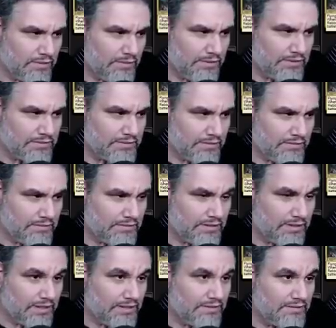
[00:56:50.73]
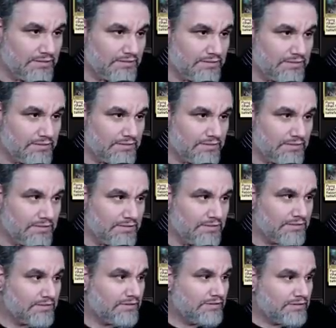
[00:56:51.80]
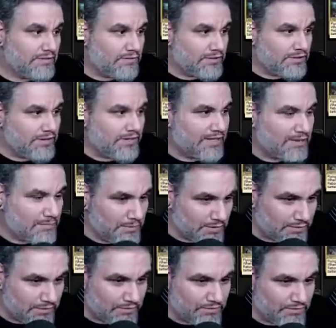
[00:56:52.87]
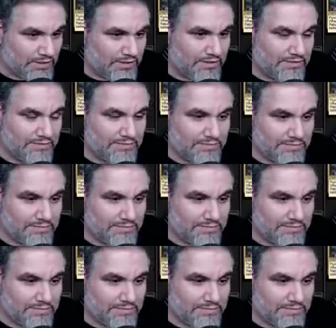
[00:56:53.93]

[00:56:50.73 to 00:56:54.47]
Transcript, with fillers: Why waste an Oath of Kaya? When you can get the milk for free.